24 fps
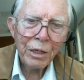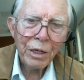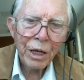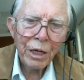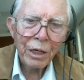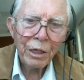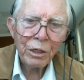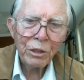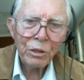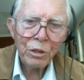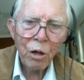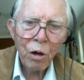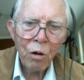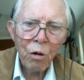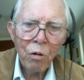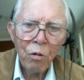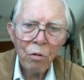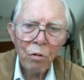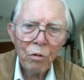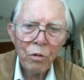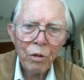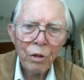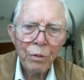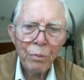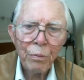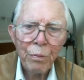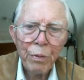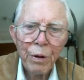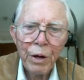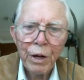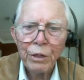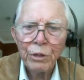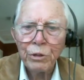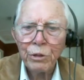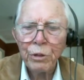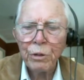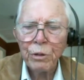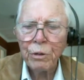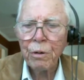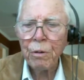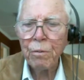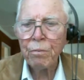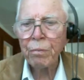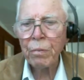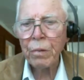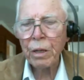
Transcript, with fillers: takes all the pressure,